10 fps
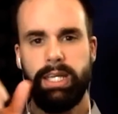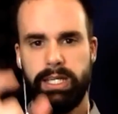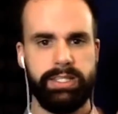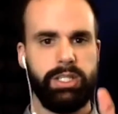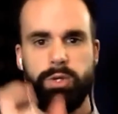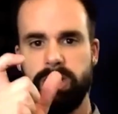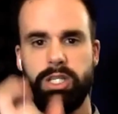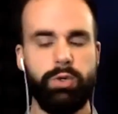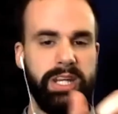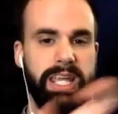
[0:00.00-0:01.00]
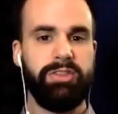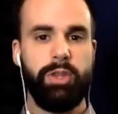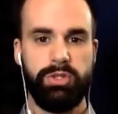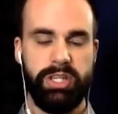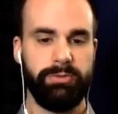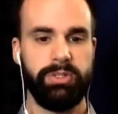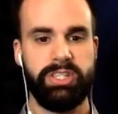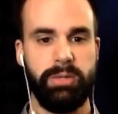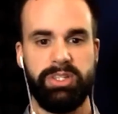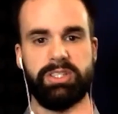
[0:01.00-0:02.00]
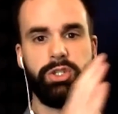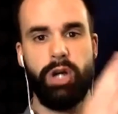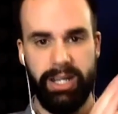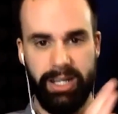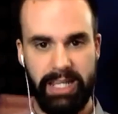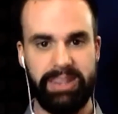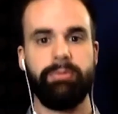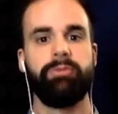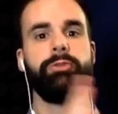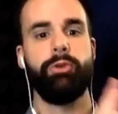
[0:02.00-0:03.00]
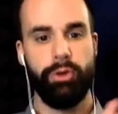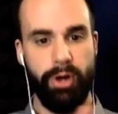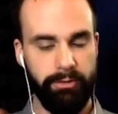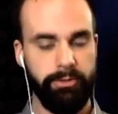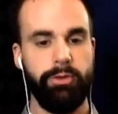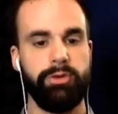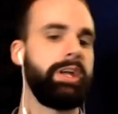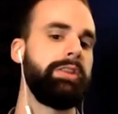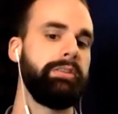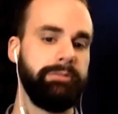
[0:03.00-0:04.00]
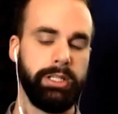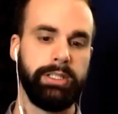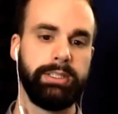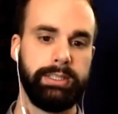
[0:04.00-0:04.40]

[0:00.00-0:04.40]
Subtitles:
Is you can hit those different snippets, trying to get them further and further down the funnel.